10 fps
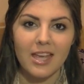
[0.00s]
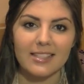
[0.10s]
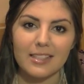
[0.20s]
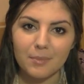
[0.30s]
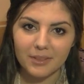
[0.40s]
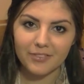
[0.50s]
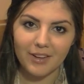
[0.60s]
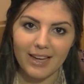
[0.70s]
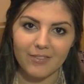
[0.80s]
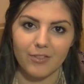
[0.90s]

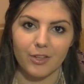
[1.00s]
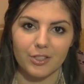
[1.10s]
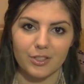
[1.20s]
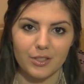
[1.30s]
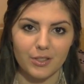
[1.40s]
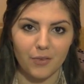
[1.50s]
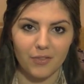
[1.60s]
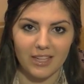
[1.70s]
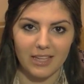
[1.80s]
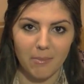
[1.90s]
simplified versions of
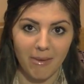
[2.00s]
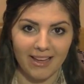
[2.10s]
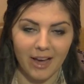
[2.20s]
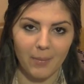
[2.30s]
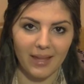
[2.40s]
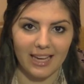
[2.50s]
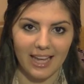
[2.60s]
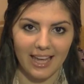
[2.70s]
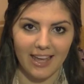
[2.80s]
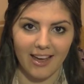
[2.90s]
the makeup and
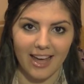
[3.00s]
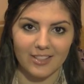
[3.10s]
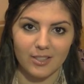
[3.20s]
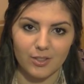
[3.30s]
hair as